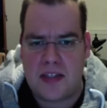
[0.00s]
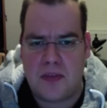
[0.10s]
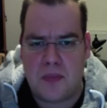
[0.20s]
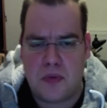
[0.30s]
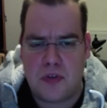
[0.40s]

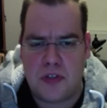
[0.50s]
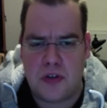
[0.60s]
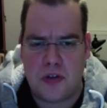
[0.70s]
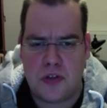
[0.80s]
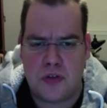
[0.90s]
I've posted
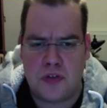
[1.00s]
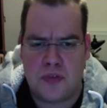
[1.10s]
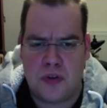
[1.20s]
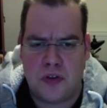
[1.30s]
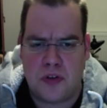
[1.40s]
on
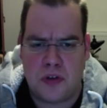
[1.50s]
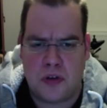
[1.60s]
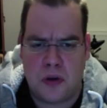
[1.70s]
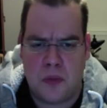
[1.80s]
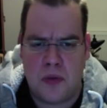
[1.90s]

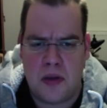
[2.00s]
joesvlog.com